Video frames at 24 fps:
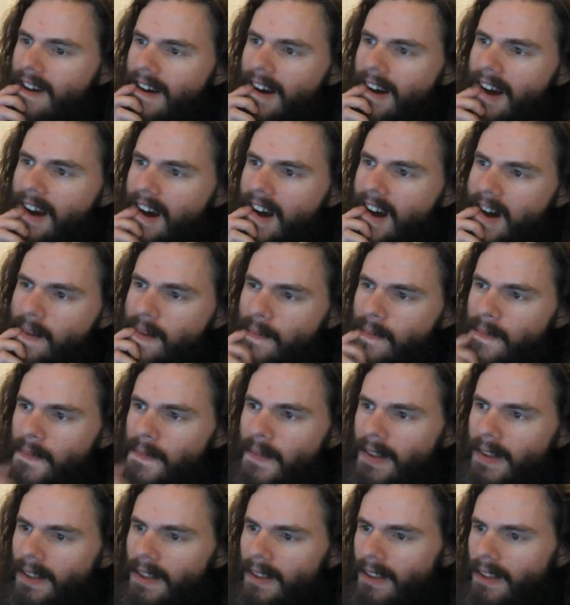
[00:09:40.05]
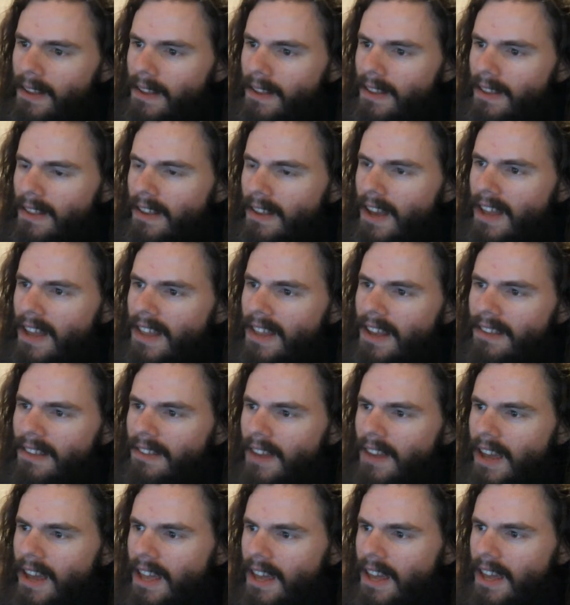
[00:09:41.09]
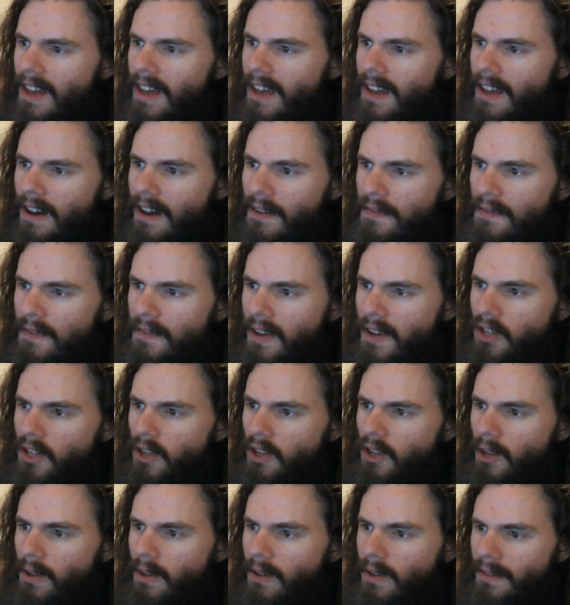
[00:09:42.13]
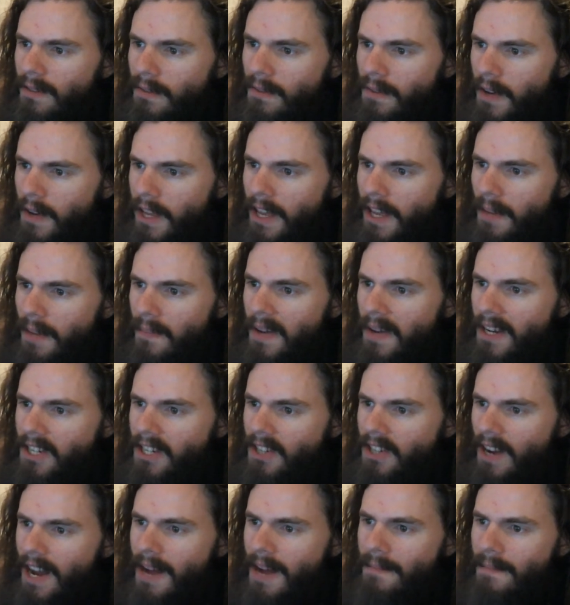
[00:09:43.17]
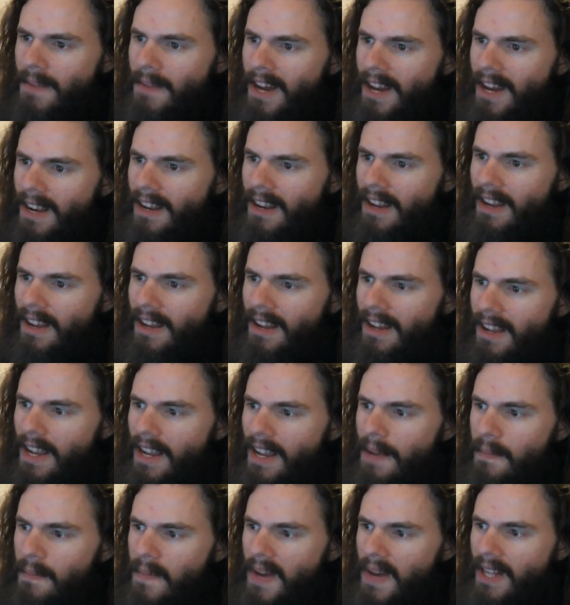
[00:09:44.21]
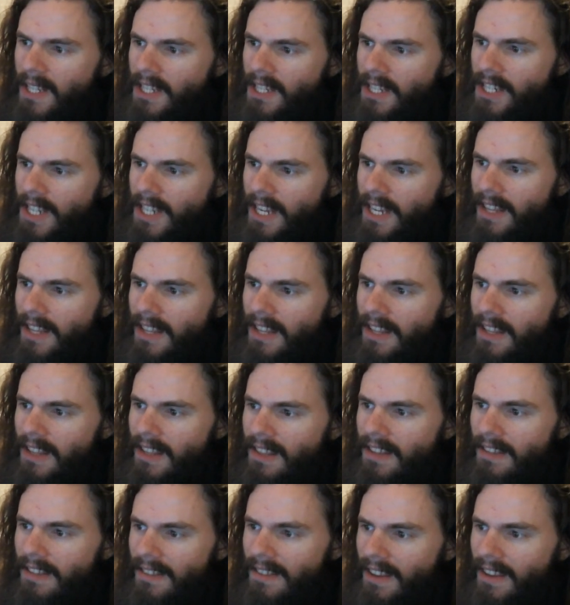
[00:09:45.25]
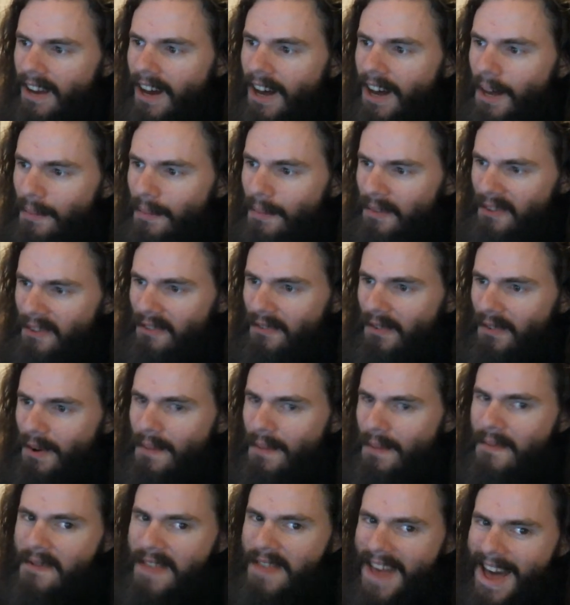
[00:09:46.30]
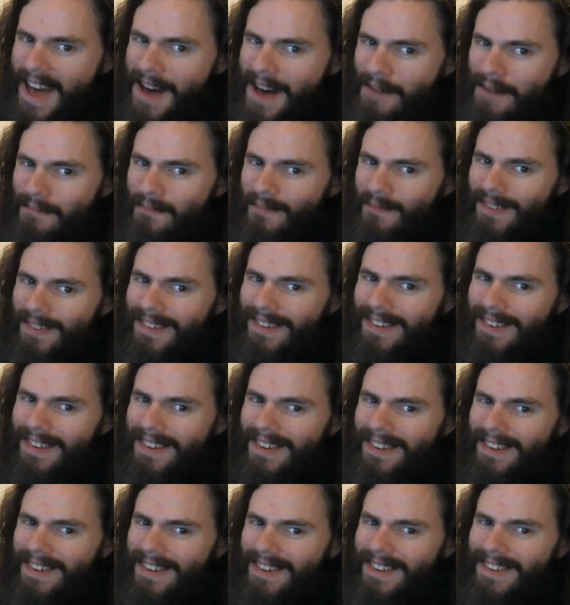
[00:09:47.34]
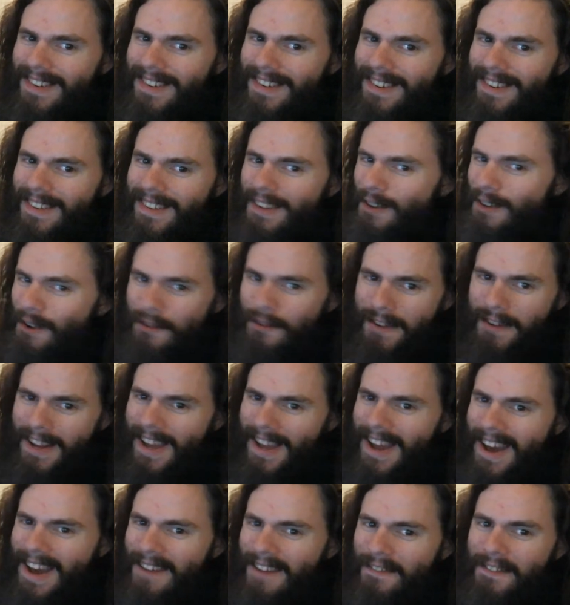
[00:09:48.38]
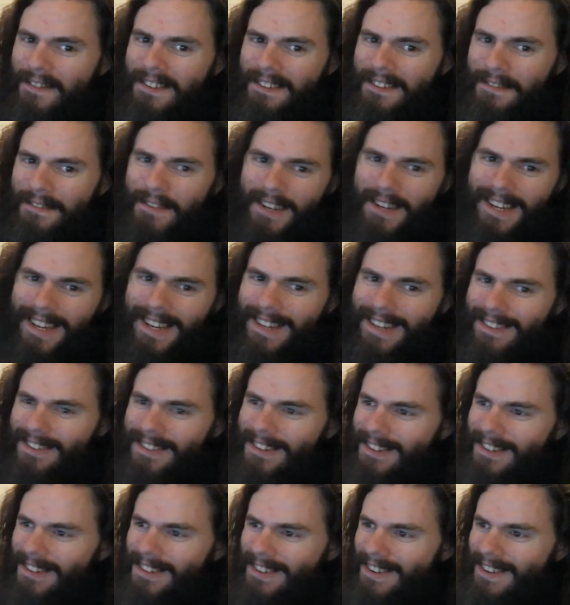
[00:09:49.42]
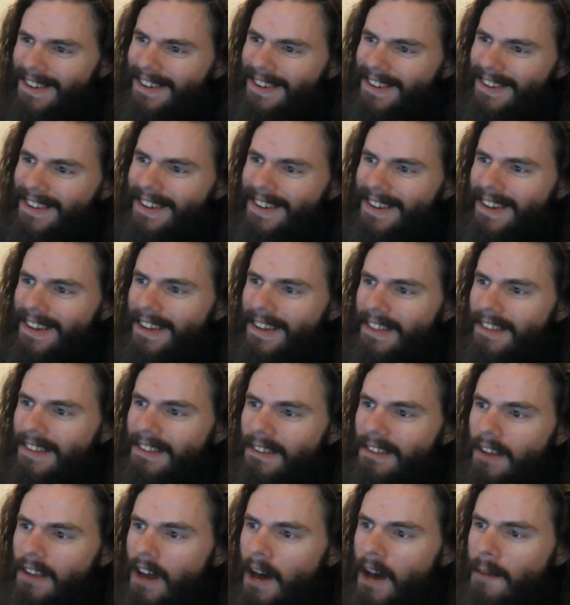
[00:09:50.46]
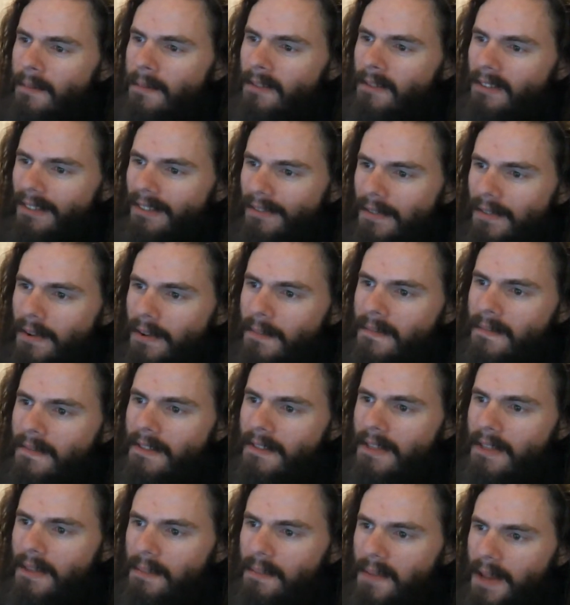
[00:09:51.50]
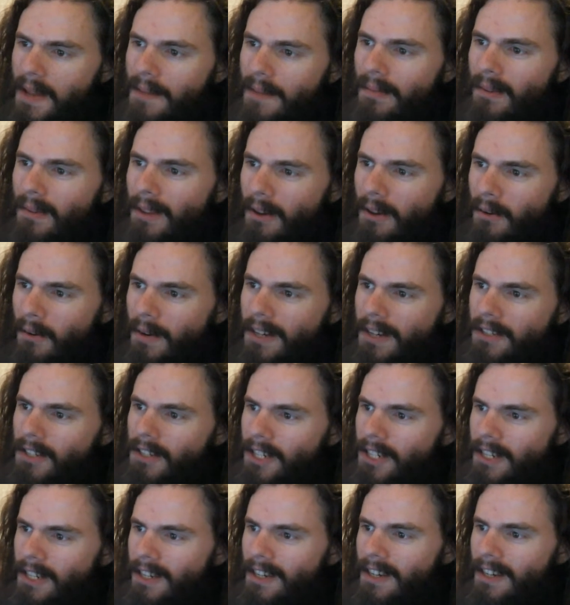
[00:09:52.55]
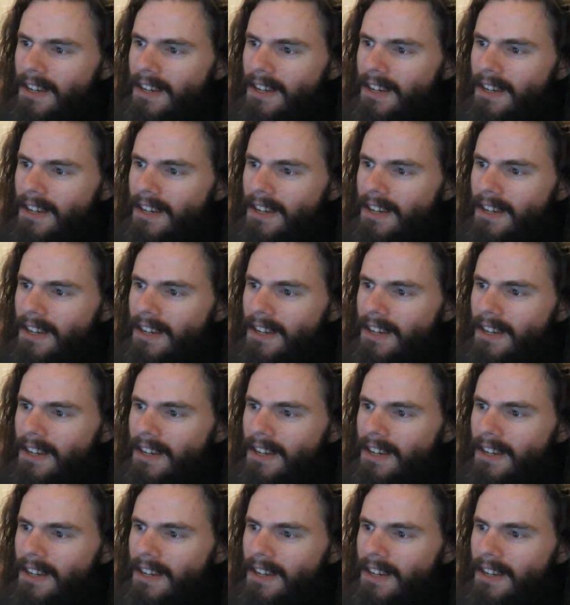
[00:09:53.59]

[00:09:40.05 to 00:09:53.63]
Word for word: Um, th- and that's like official fucking picture. I'm not embellishing. This comes from them. You don't have to fucking look hard. This comes from the people in question.